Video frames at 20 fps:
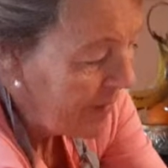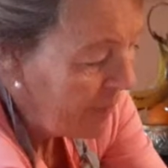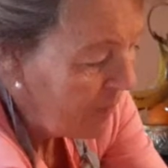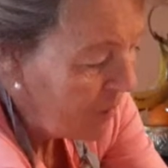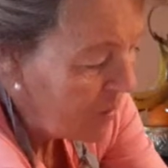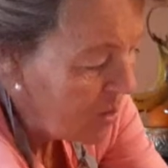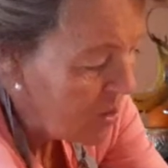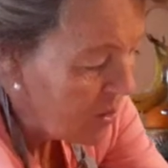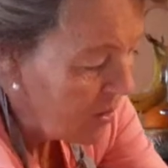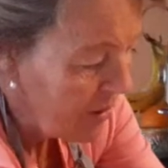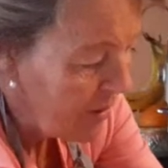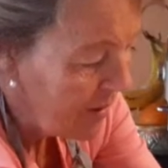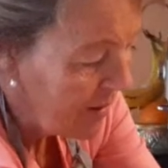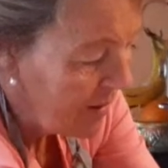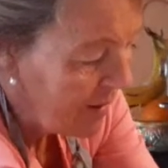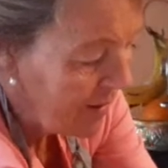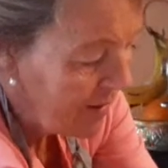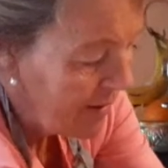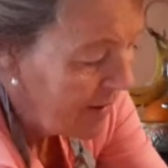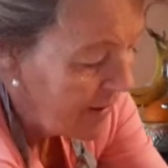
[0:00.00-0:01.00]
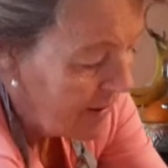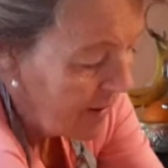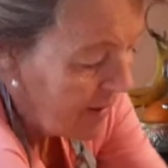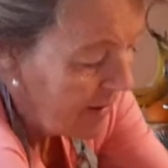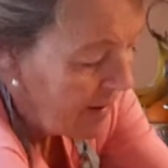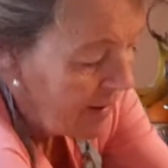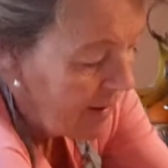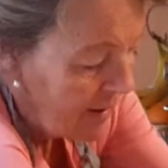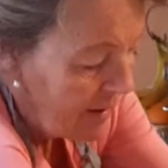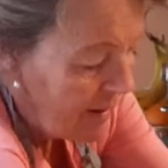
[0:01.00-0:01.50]
butter
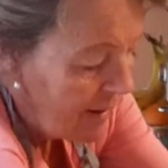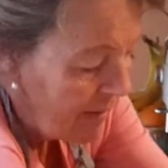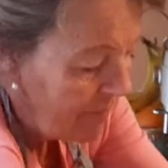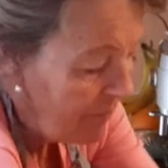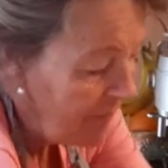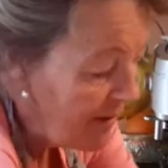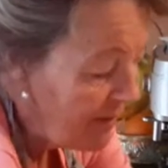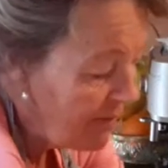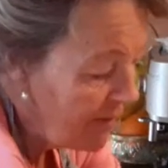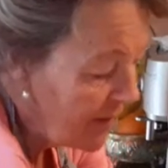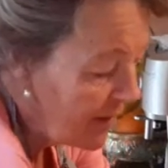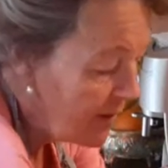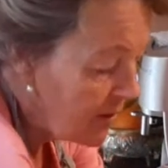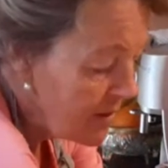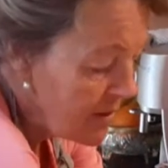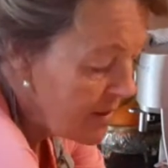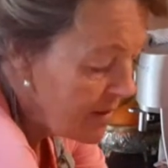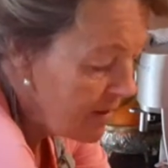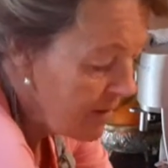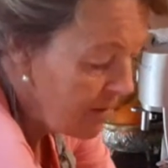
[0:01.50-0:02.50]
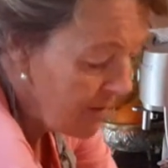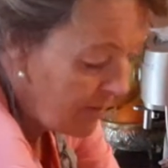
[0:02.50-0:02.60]
on my fingers.